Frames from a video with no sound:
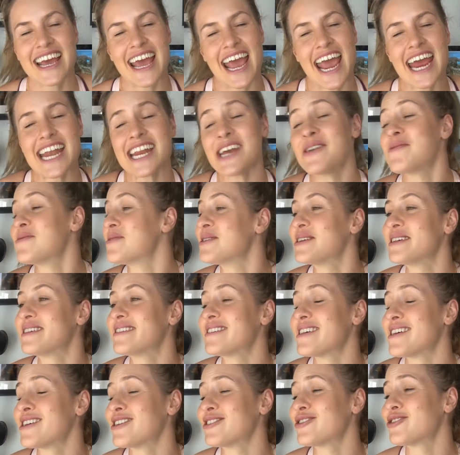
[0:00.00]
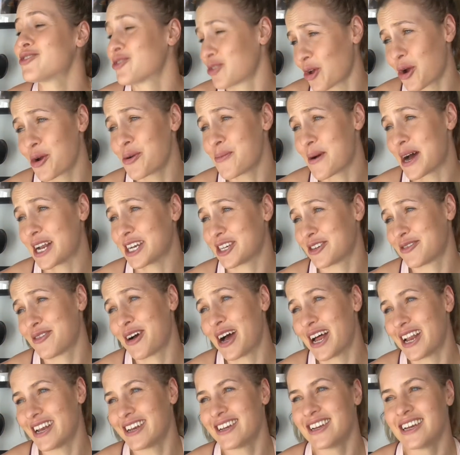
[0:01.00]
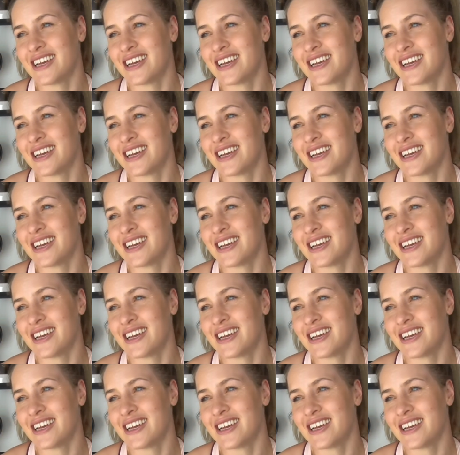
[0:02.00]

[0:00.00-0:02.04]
and it was so much fun.